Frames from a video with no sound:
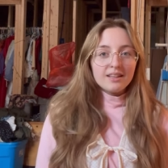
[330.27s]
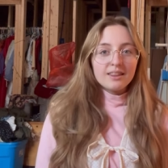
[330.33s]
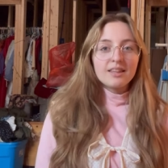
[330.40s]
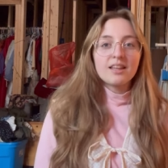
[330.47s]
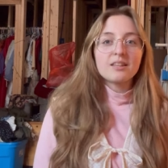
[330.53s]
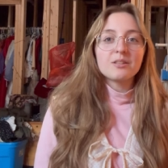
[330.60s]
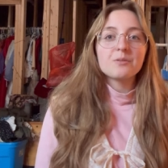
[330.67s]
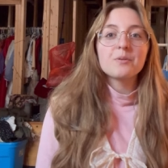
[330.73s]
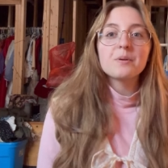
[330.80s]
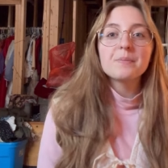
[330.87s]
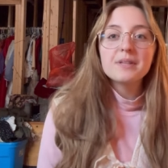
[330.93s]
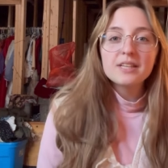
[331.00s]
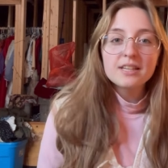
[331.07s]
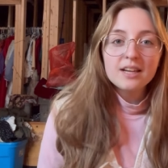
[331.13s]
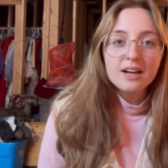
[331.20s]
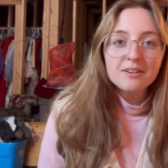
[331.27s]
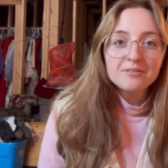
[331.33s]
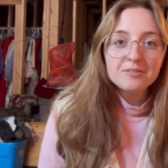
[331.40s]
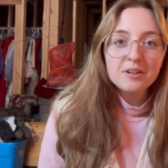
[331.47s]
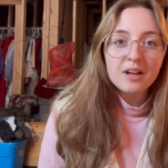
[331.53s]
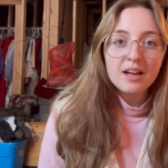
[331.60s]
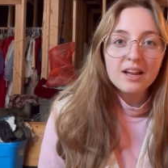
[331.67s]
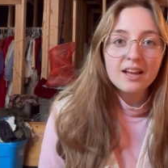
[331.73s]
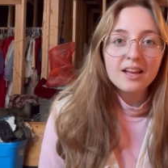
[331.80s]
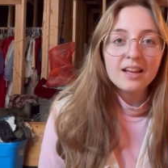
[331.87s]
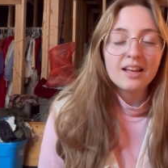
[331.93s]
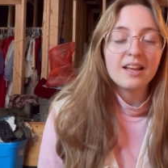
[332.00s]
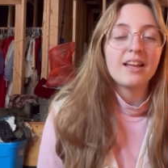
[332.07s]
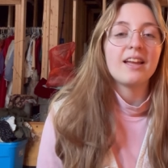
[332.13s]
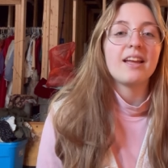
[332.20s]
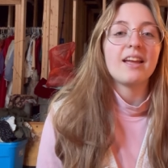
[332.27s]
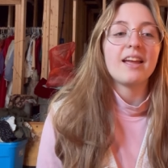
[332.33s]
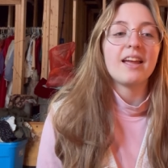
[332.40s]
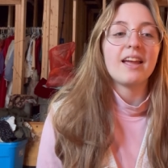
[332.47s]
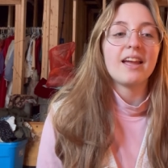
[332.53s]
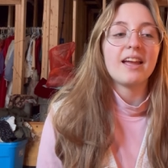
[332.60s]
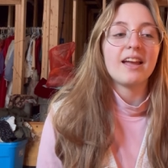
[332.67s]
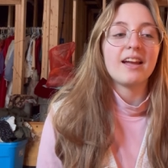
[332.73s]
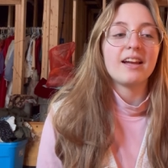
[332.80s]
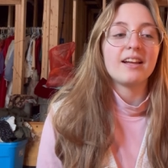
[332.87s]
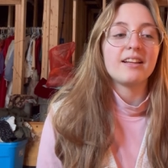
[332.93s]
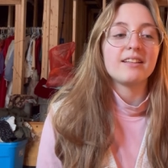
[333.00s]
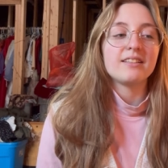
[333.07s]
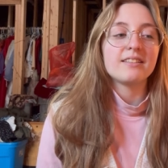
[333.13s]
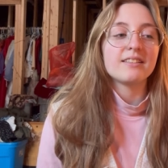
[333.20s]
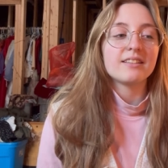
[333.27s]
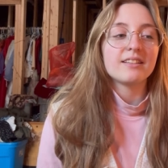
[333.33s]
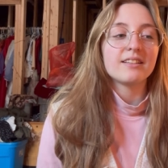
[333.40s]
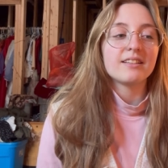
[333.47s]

that there would be enough and